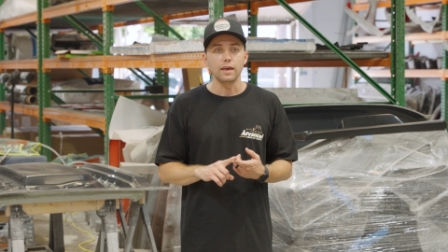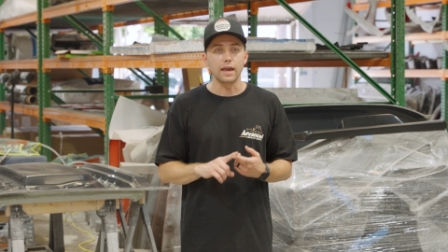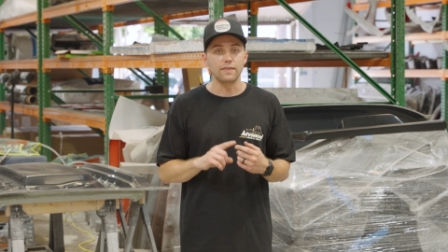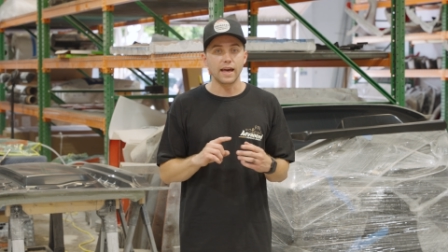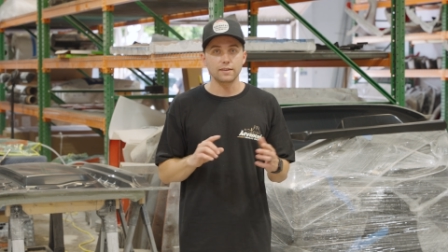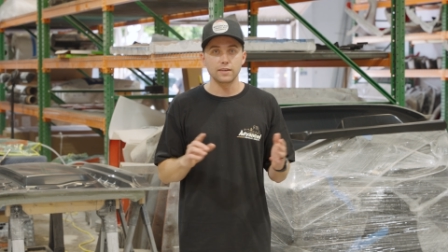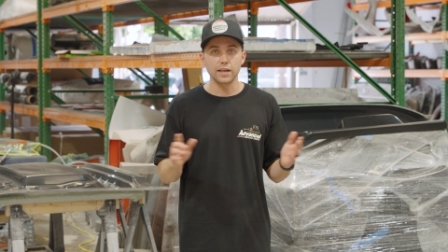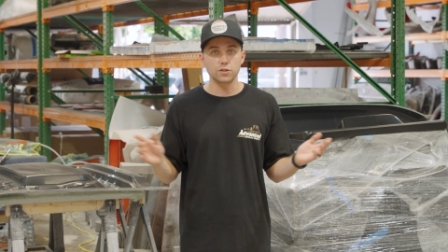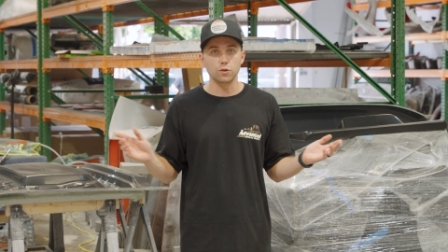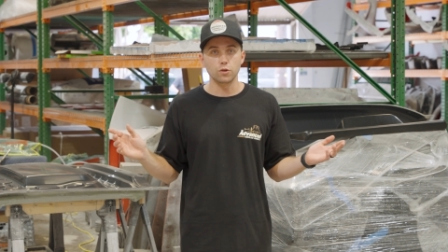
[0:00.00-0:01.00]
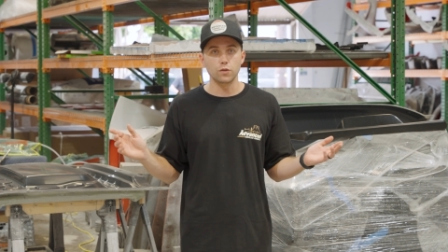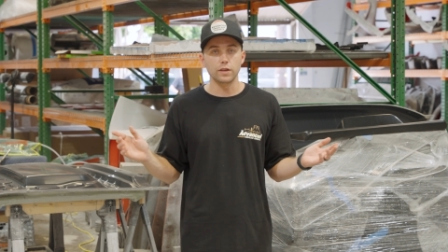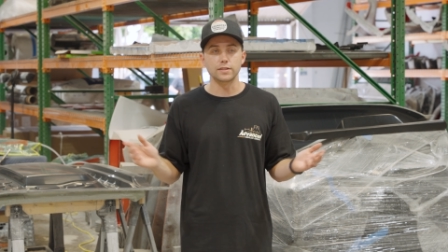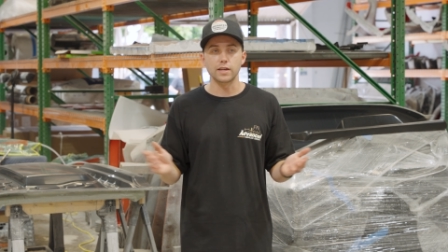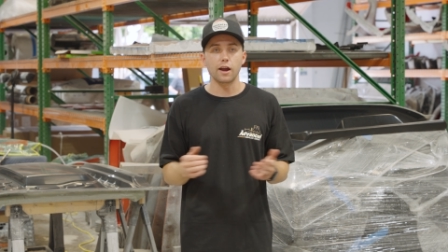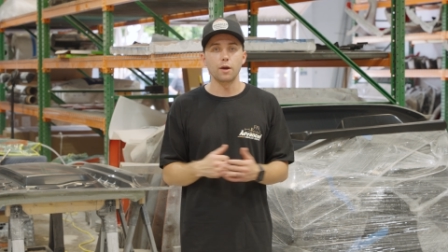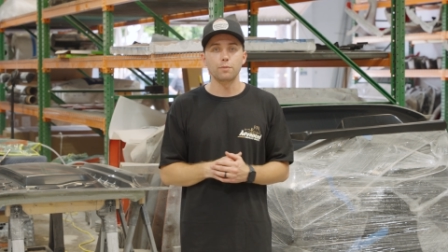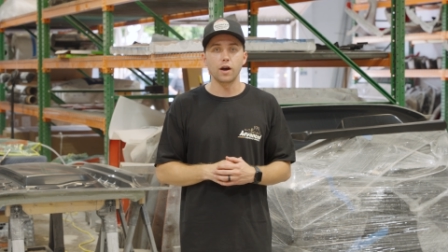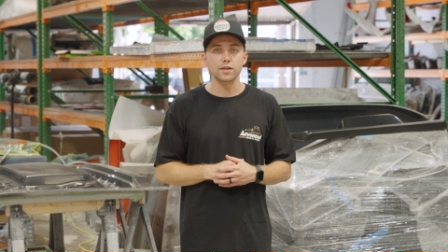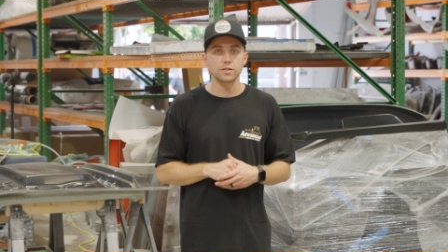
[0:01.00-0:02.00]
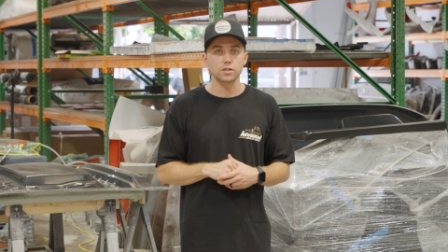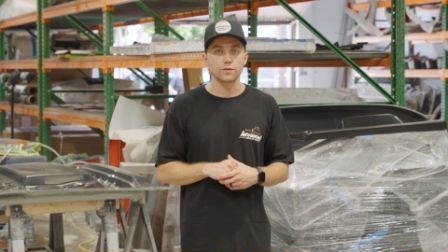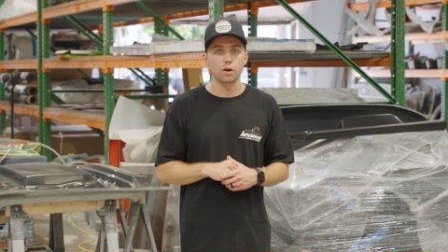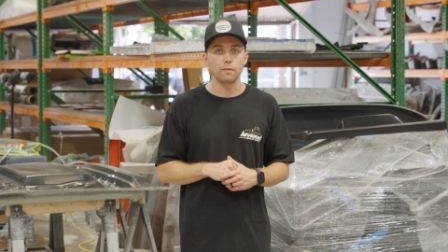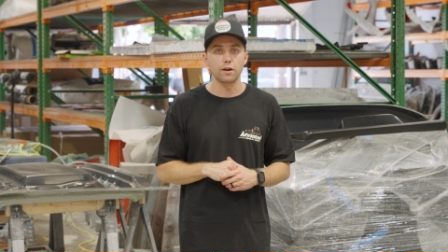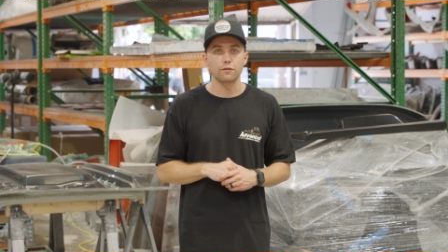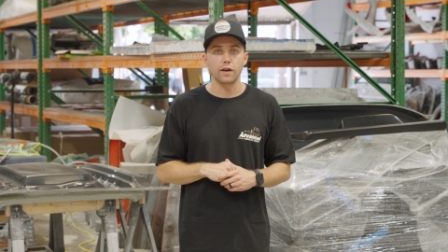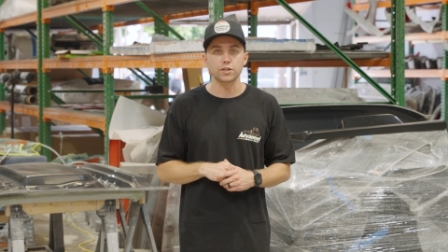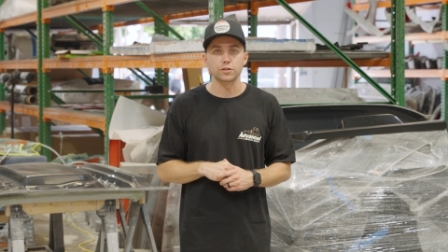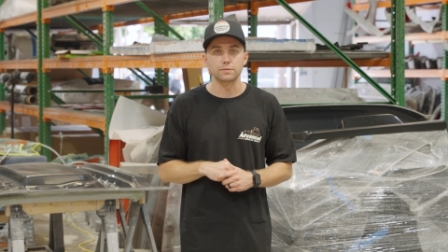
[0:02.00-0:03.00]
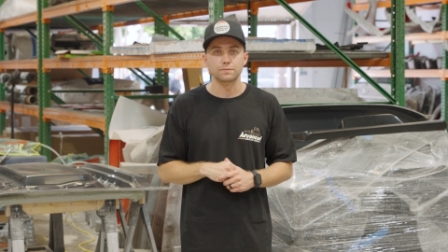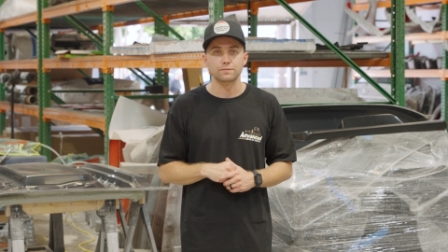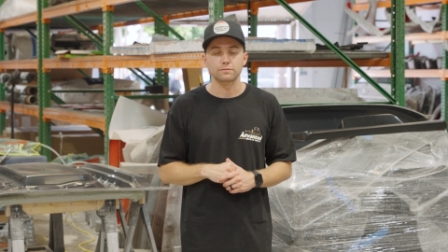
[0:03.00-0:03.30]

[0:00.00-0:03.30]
And that takes you through the entire process of our manufacturing.